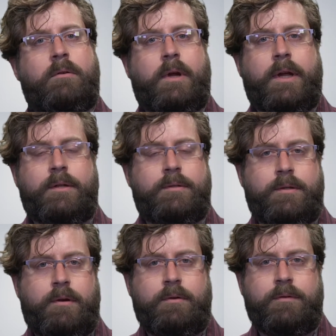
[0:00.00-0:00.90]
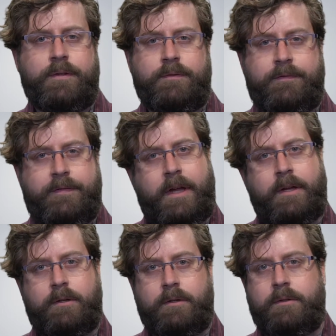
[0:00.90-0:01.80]
Right. So if you
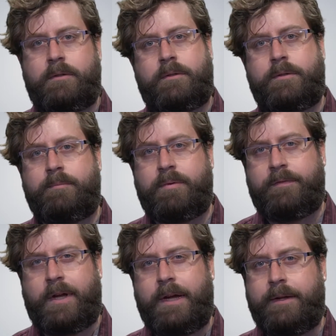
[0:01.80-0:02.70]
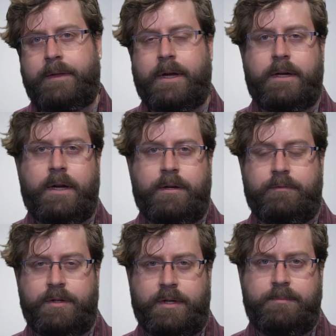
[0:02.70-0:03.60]
fail to provide that kind
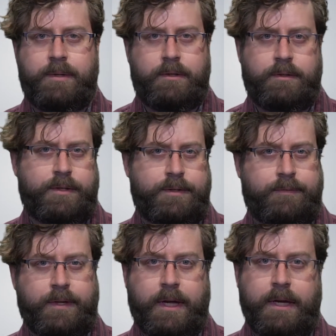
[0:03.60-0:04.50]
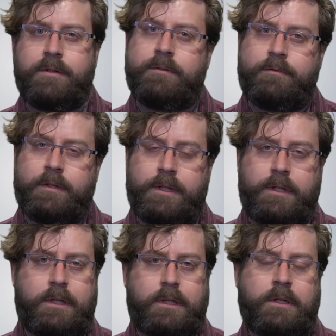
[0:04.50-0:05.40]
of judgment and justification for
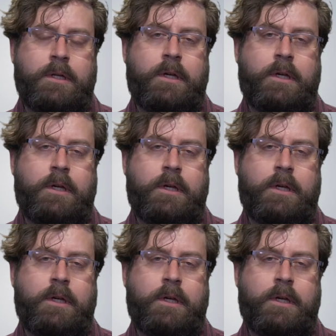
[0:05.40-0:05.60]
killing,